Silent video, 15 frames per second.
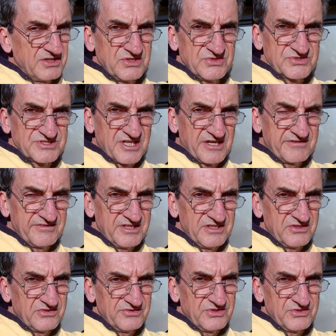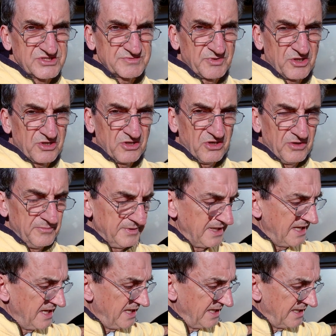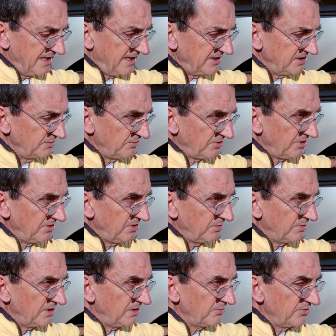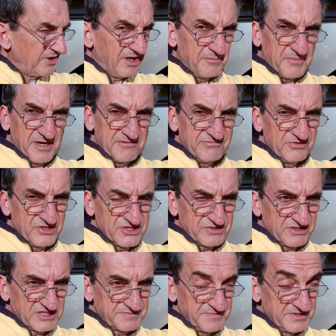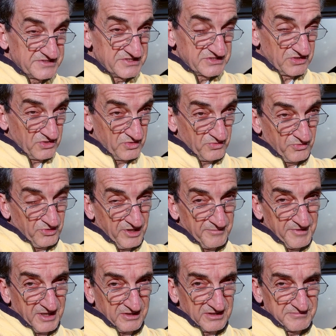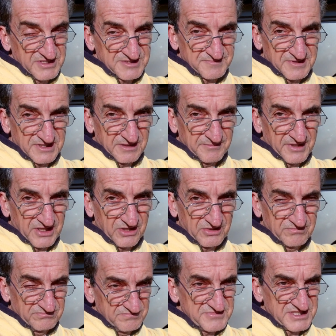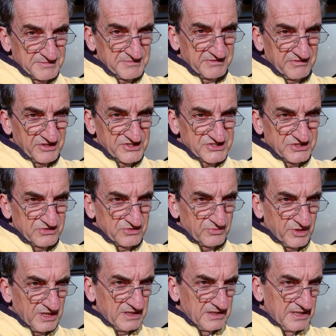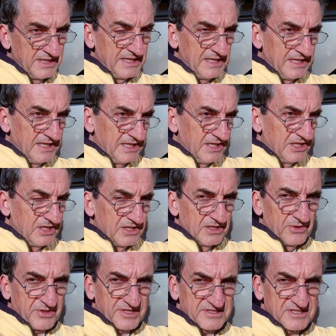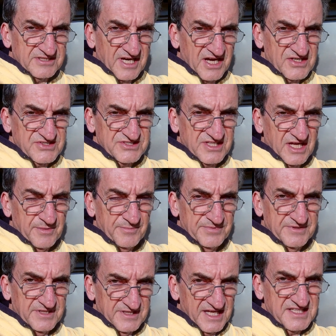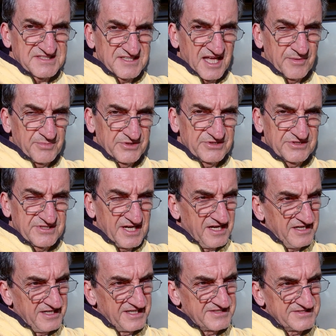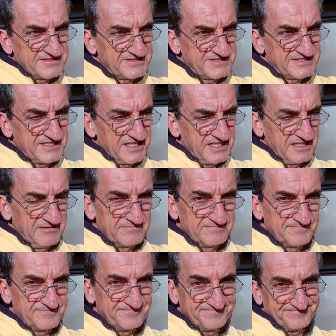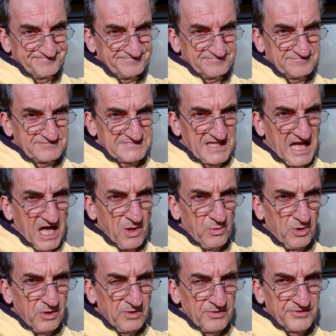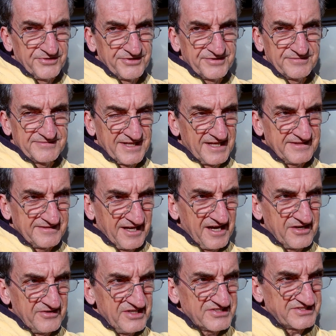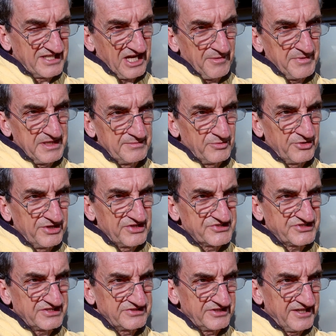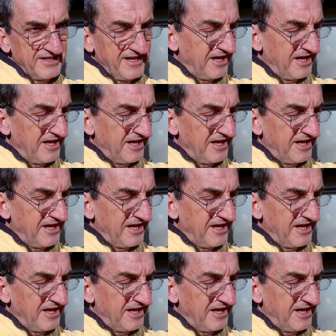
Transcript: used RV, used motorhome, and you want to know, well, what are my future expenses, or what am I going to be spending money on something very soon? Well, look at the tire stamp, the date stamp on your tire, and see how old that tire is and how many more years can you get